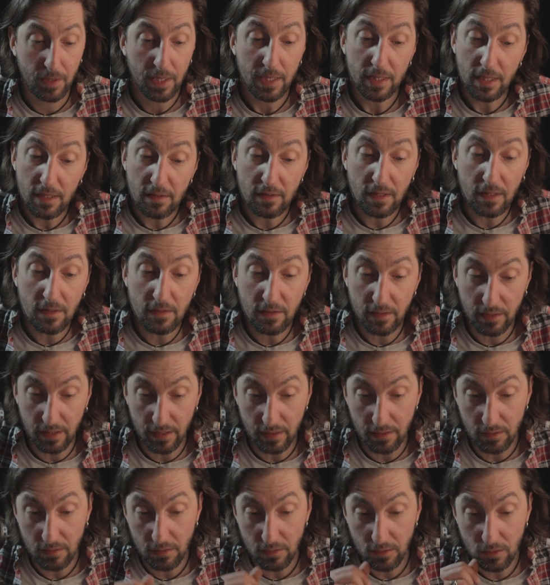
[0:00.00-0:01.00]
This
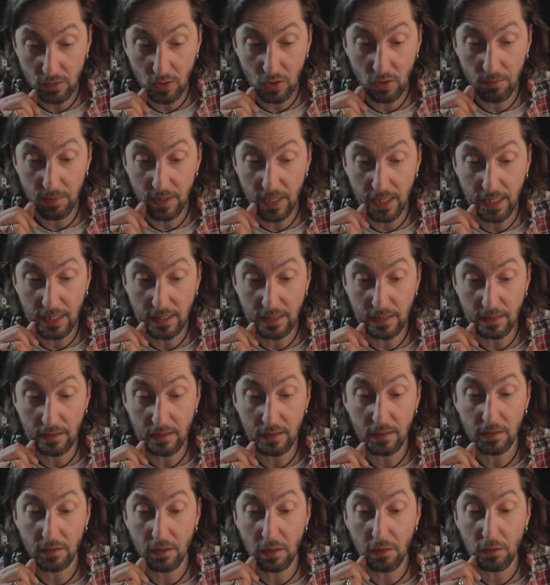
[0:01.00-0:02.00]
incident terminated
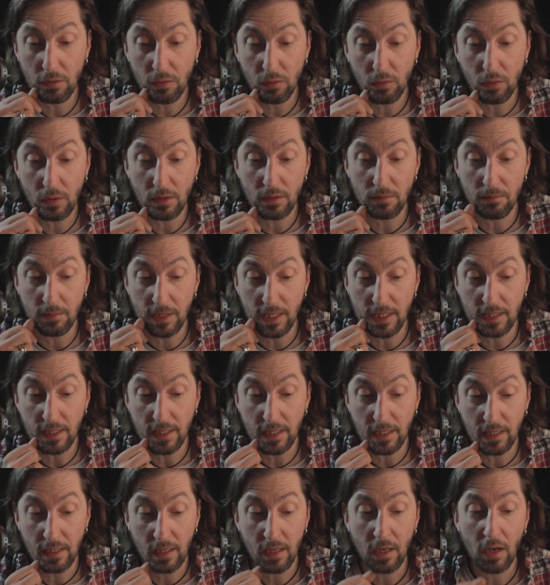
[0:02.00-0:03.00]
the third
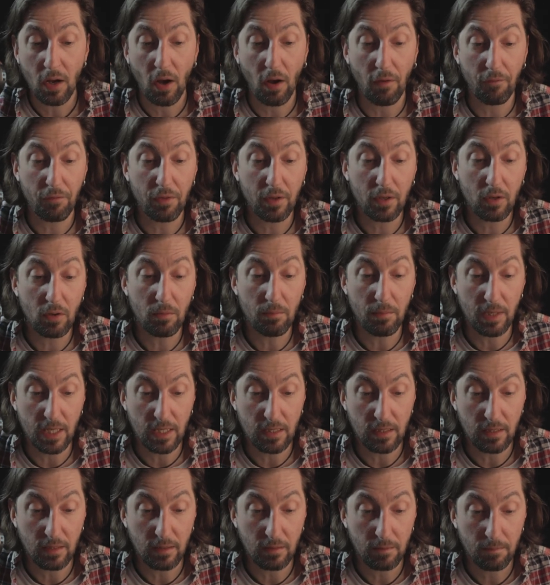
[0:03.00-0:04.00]
meeting of the
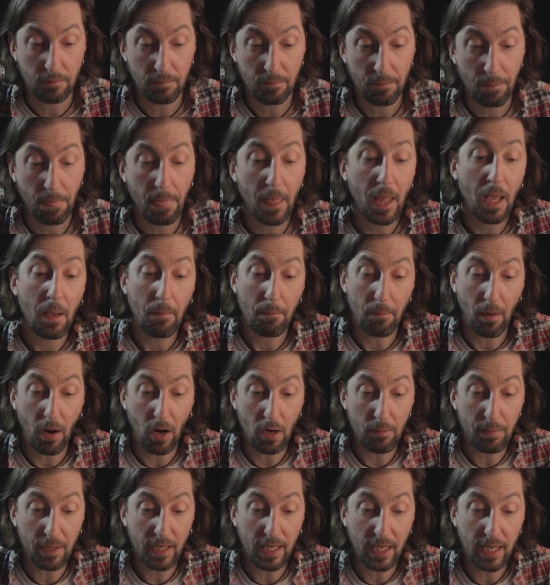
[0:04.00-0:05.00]
committee.
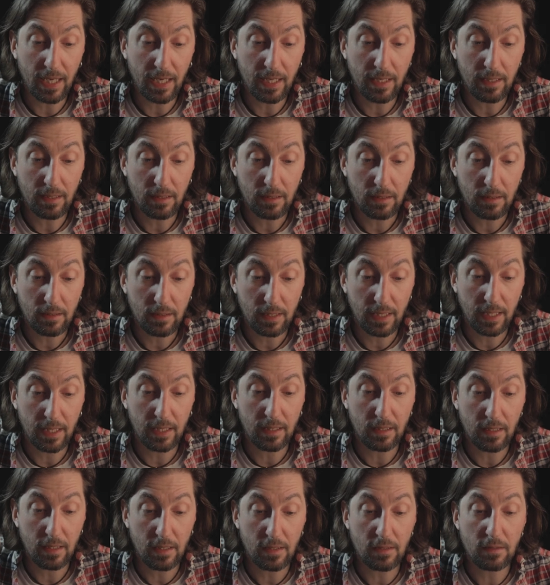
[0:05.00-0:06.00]
Barbicane
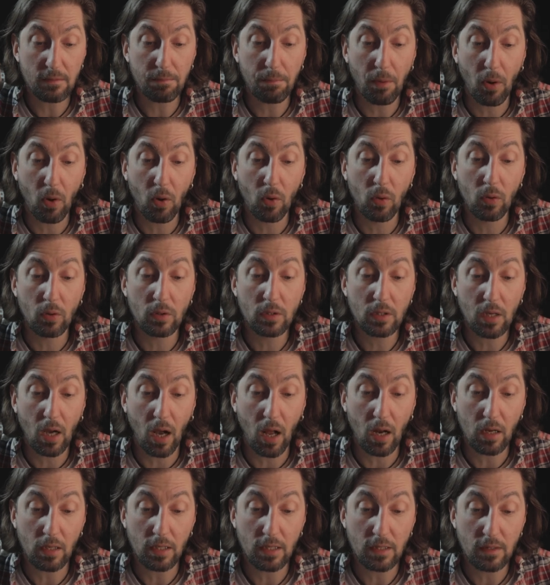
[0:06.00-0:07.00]
and his bold
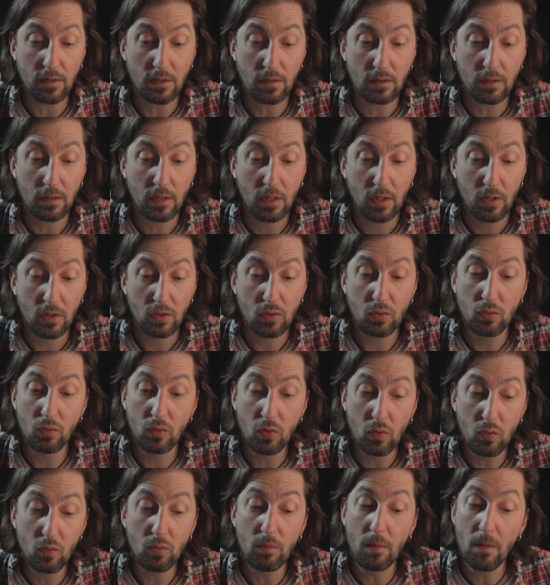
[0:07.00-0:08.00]
colleagues, to
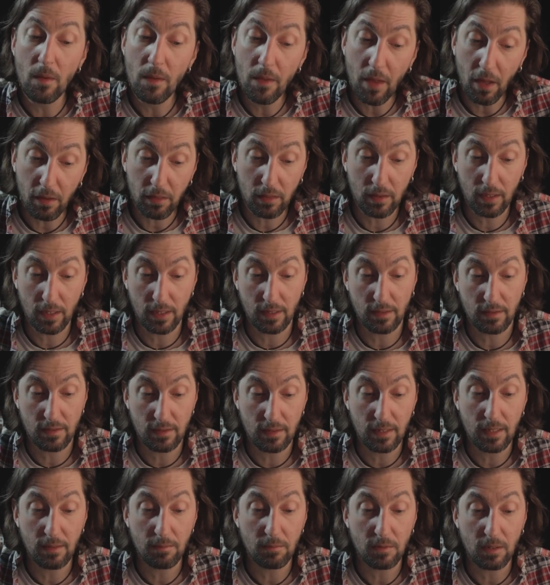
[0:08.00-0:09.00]
whom nothing
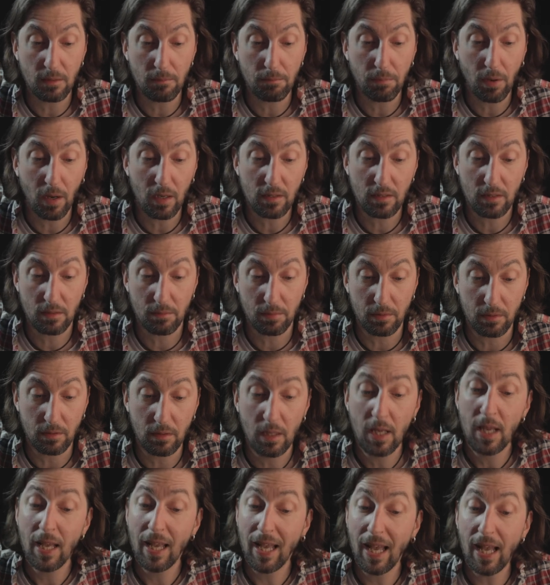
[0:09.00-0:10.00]
seemed impossible,
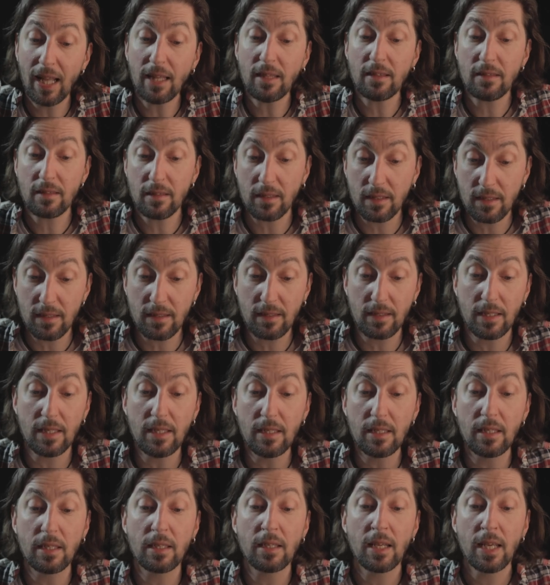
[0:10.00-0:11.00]
had
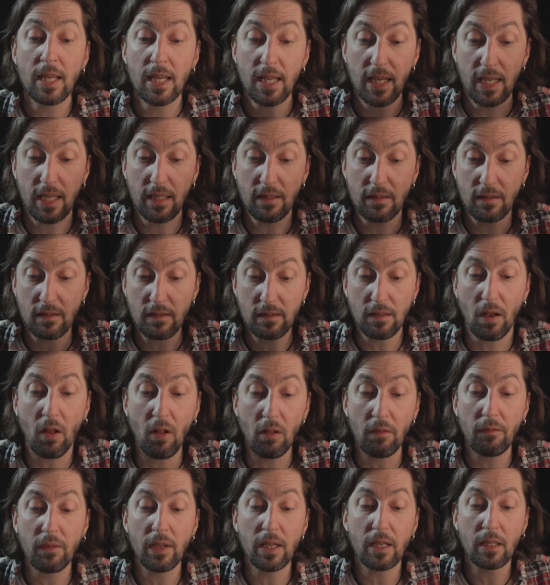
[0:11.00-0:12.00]
succeeded in
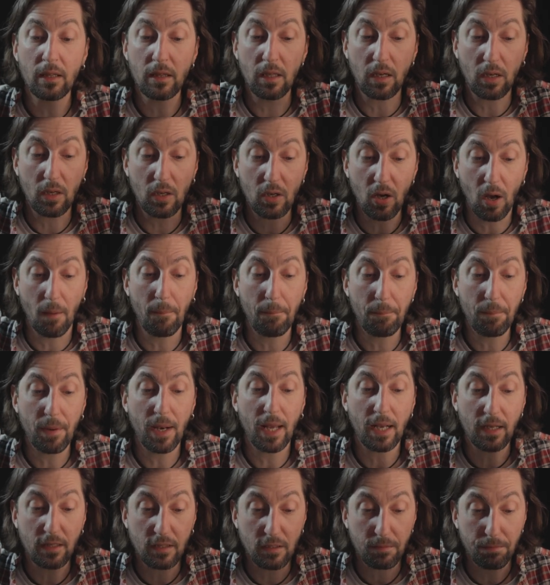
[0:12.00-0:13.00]
solving the
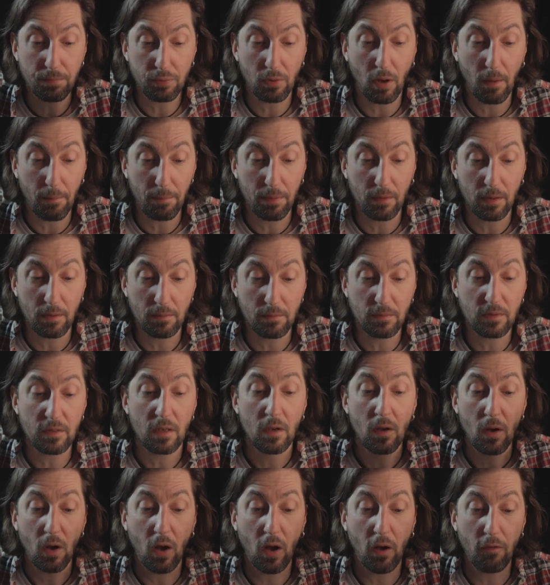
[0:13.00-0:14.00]
complex problems
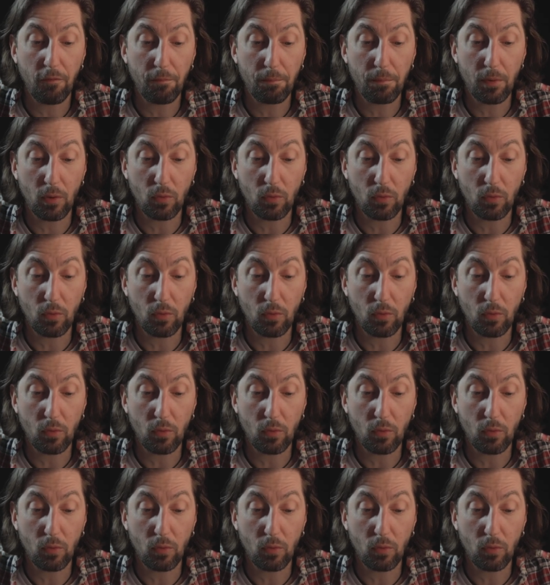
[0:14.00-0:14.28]
of